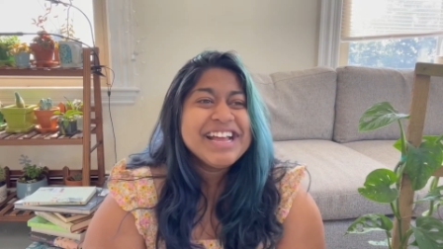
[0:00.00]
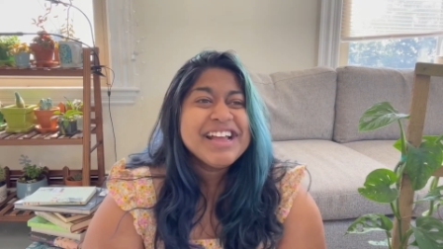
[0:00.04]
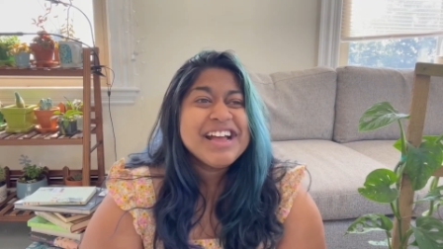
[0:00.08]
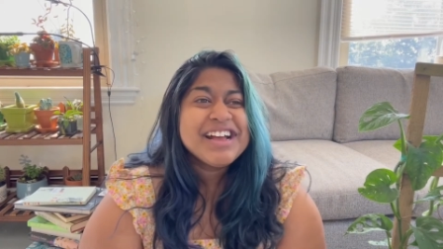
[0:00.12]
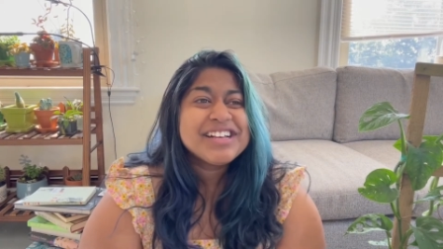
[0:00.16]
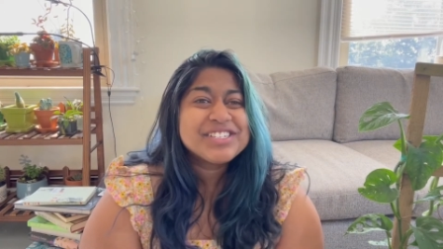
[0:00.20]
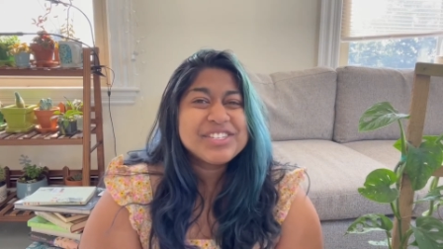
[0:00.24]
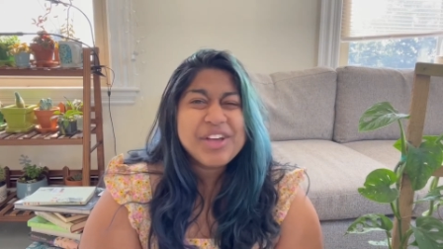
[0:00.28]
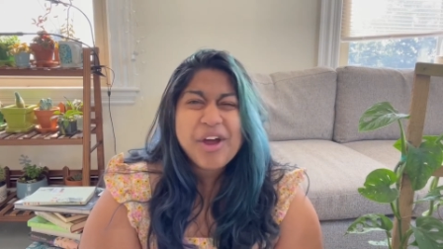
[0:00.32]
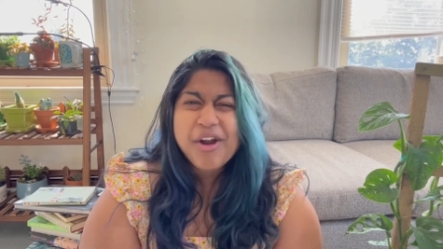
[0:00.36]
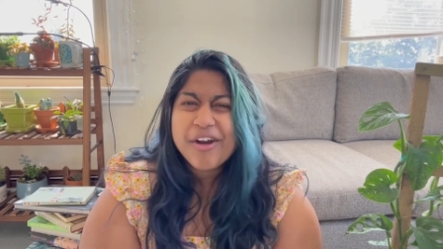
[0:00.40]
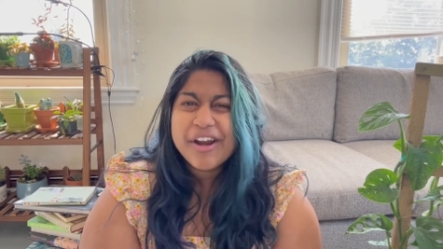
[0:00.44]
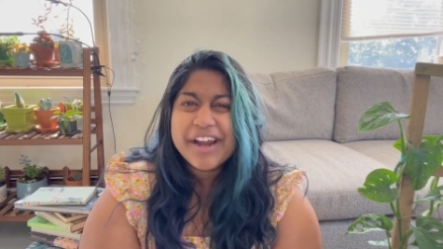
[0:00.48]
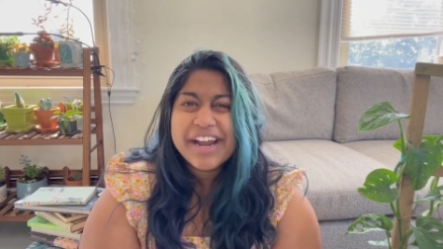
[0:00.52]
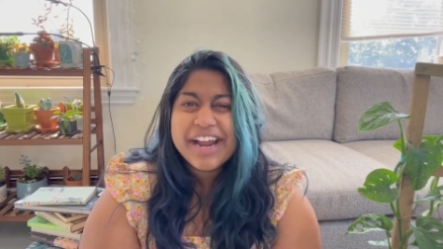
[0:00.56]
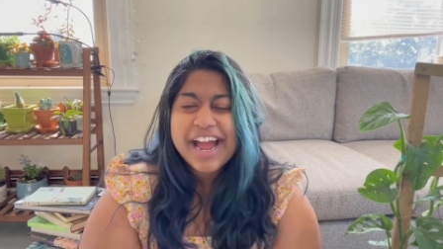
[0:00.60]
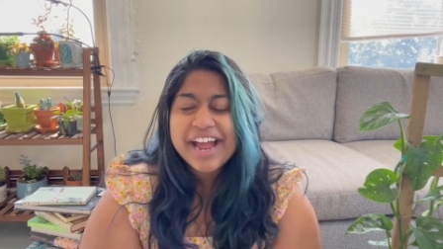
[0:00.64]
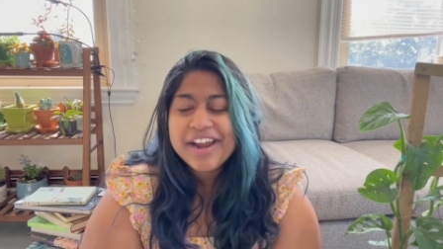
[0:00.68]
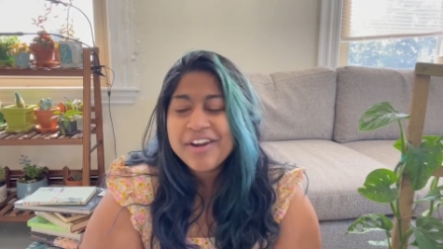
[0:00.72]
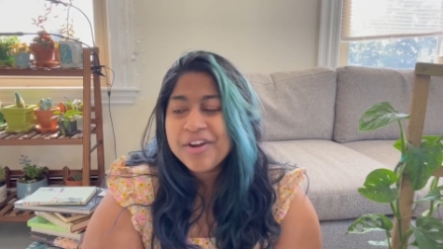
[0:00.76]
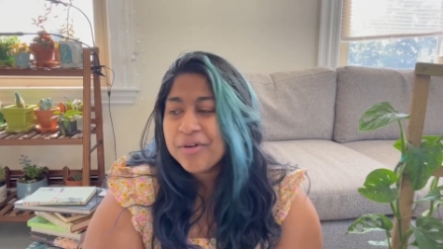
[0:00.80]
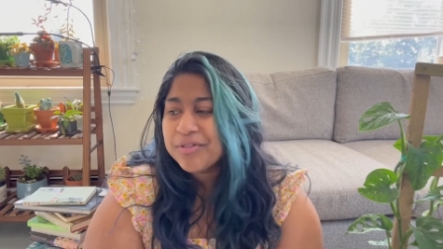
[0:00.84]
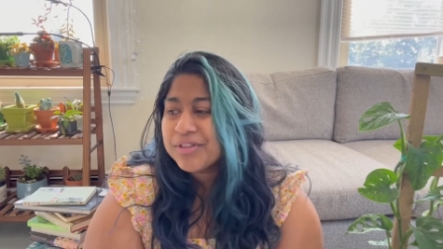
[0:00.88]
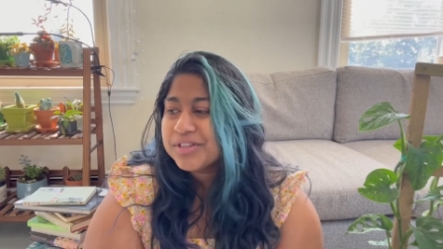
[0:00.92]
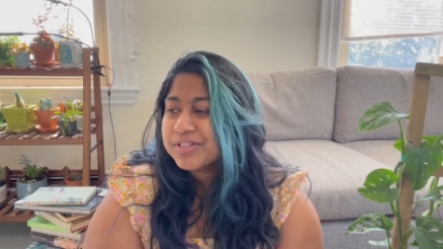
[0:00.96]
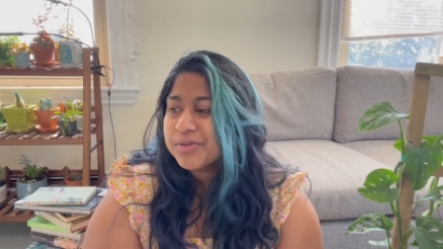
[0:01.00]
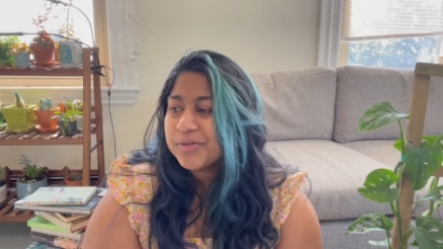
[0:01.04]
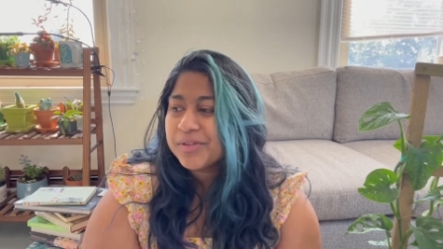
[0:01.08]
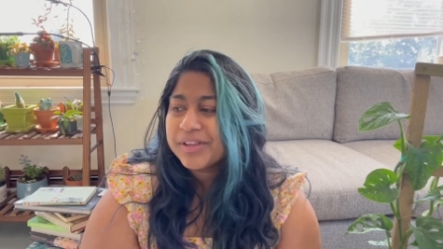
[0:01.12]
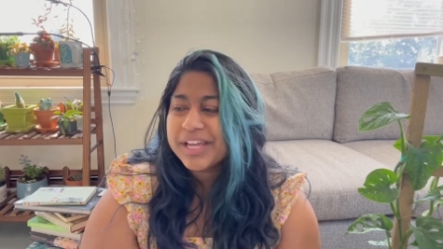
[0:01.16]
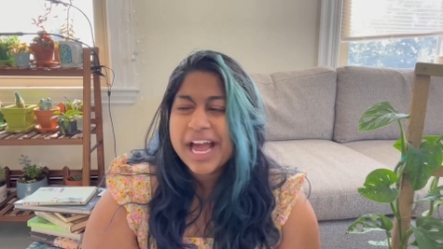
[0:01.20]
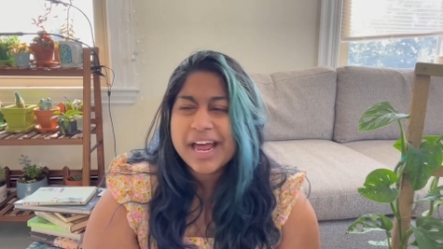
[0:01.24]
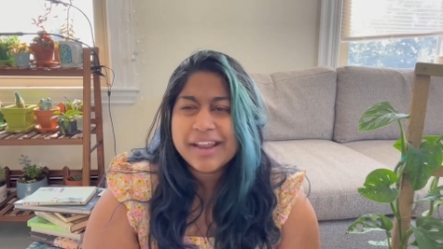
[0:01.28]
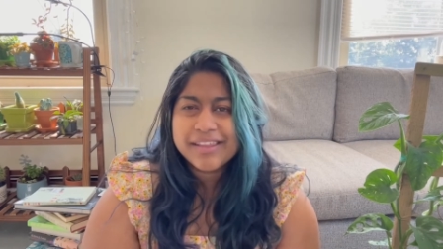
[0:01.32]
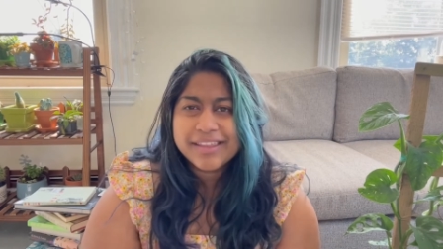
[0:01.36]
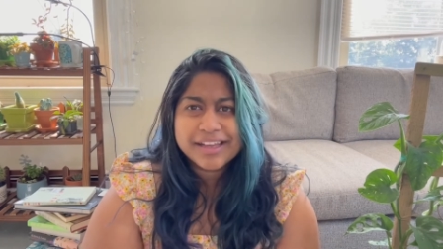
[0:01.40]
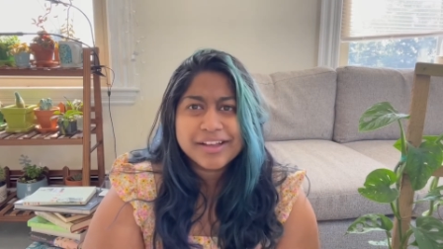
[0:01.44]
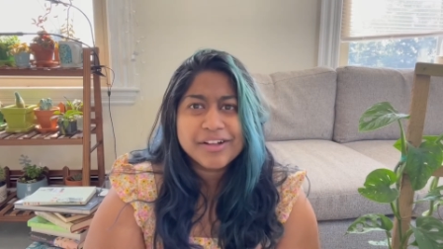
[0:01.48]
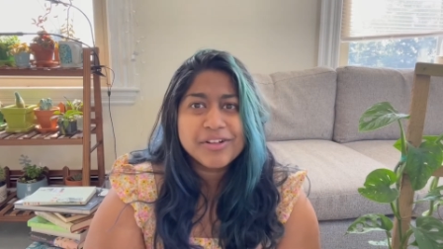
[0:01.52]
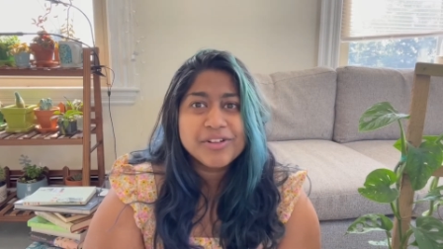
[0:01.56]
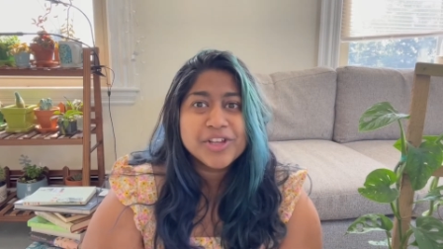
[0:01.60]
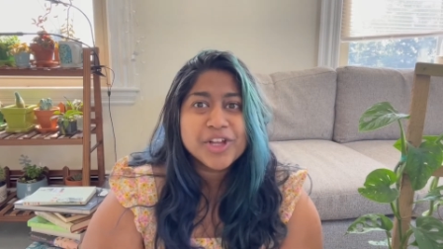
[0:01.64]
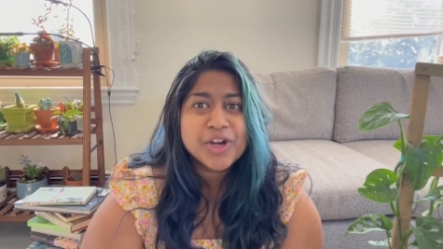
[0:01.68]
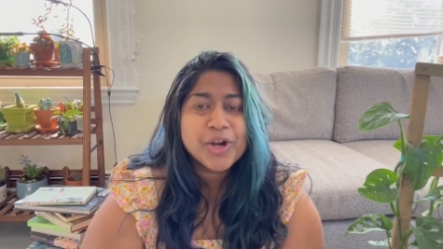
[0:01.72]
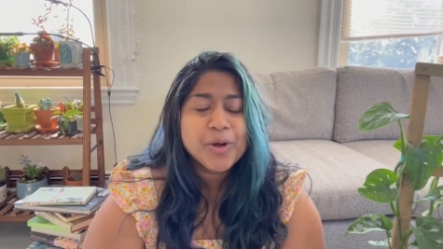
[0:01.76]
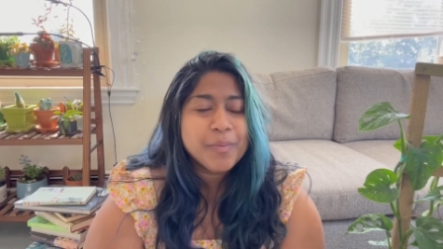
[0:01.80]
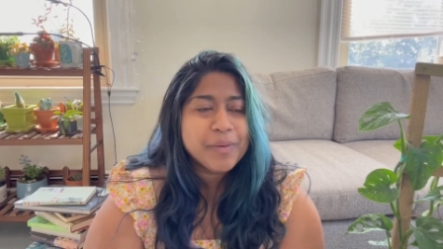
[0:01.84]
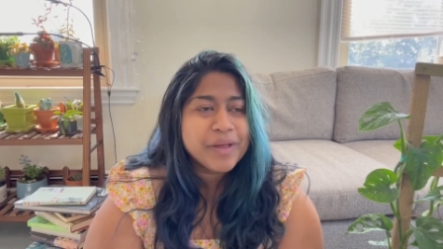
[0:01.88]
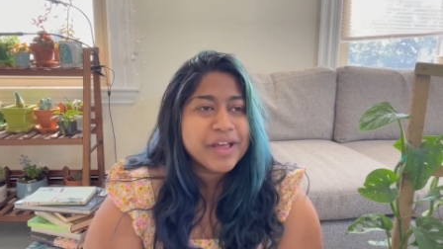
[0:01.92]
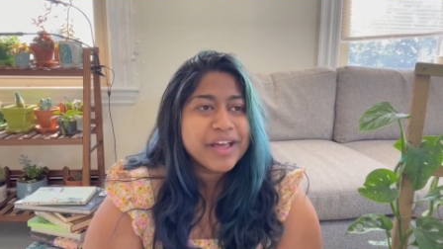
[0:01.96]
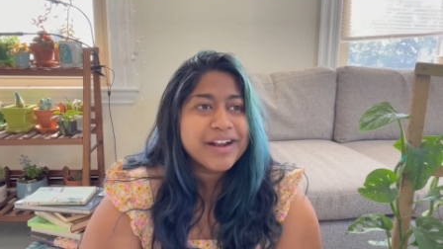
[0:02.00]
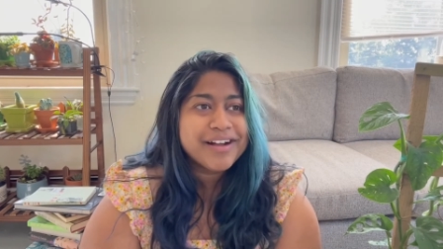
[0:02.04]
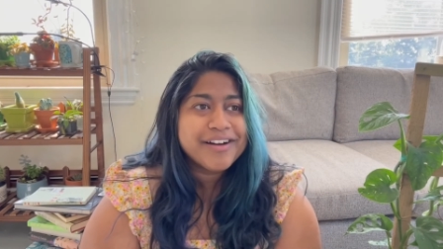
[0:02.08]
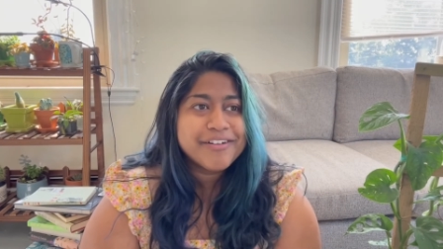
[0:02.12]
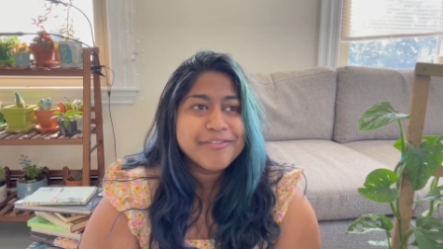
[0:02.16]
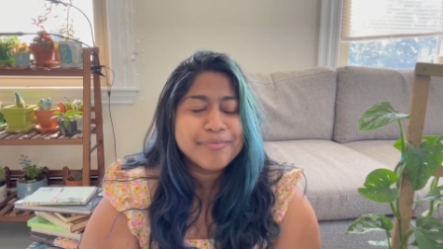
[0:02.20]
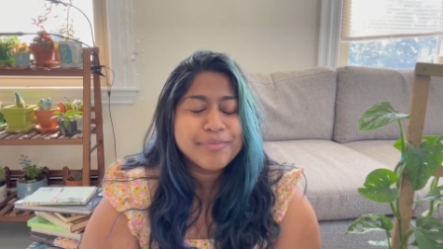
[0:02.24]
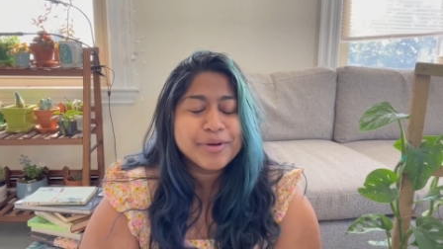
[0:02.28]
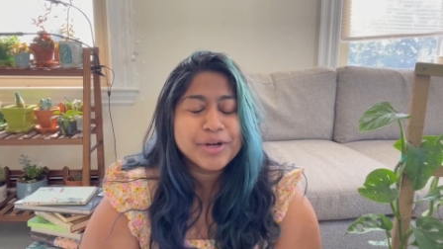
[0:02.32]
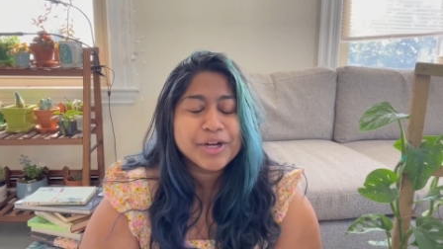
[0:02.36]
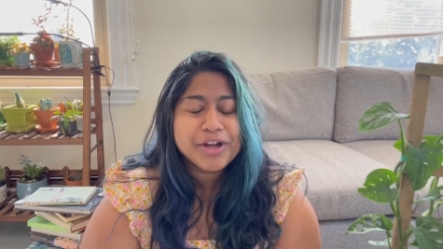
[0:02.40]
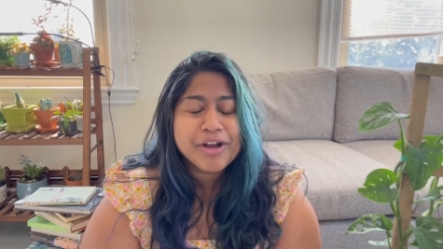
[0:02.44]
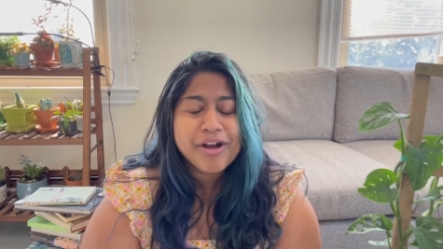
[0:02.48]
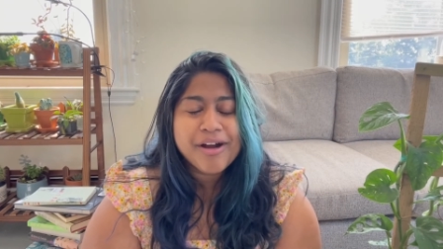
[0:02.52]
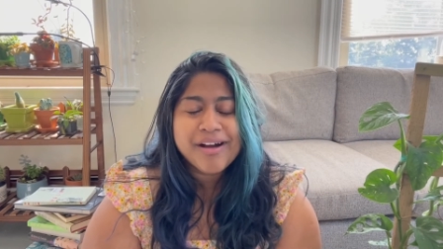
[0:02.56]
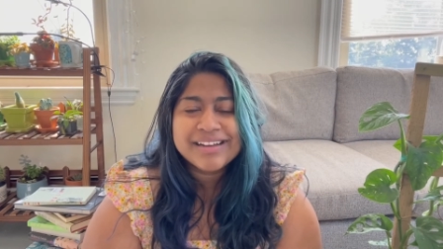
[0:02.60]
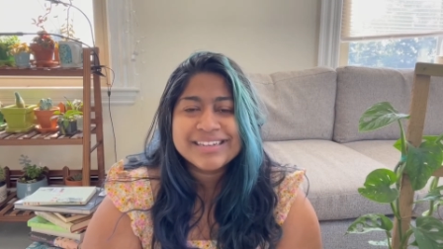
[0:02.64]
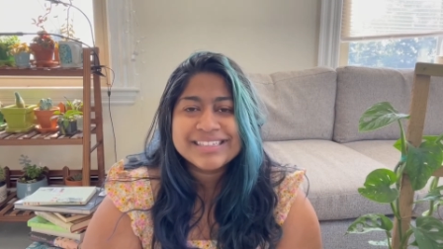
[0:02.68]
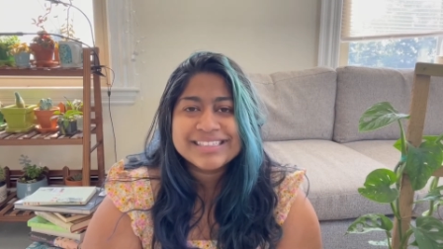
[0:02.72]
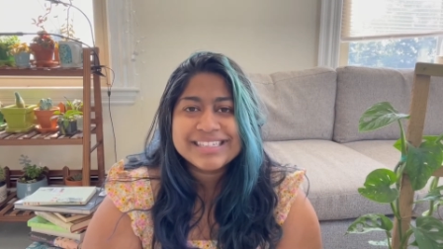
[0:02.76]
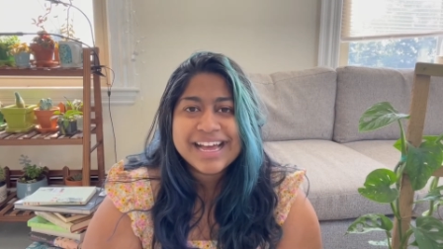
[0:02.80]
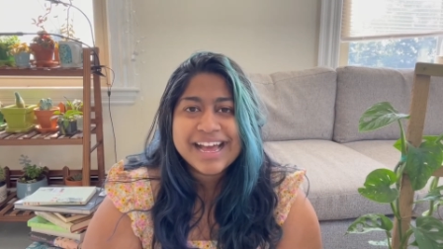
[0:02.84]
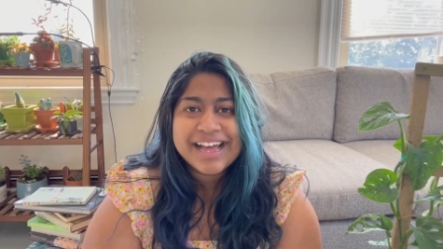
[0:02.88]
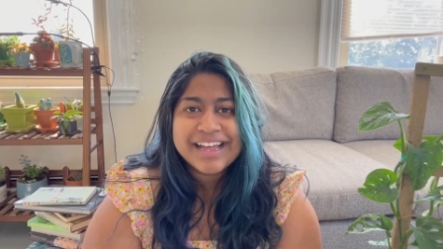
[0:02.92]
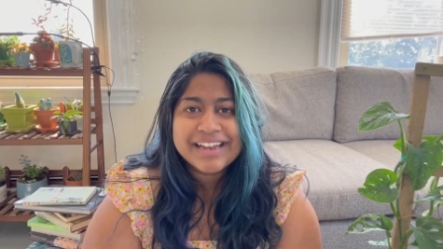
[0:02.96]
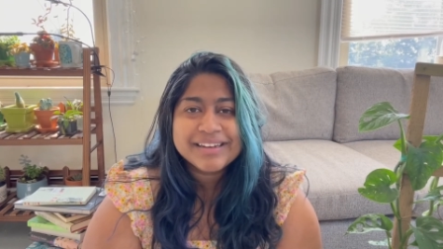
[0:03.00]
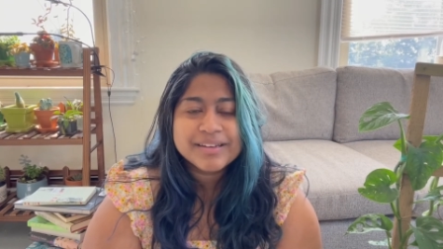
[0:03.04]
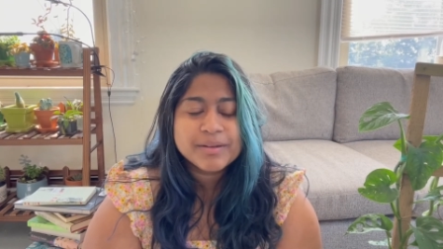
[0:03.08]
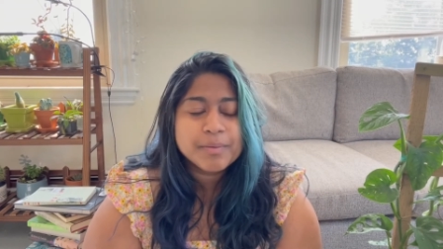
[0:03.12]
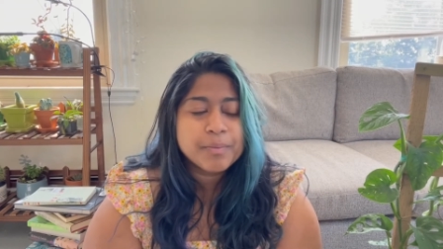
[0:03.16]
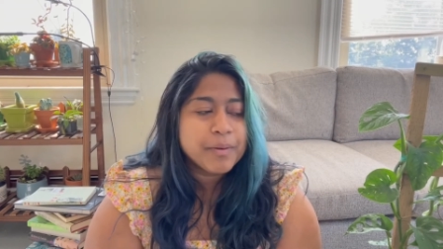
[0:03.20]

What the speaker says: Sorry, I know this only had like a little bit of book content,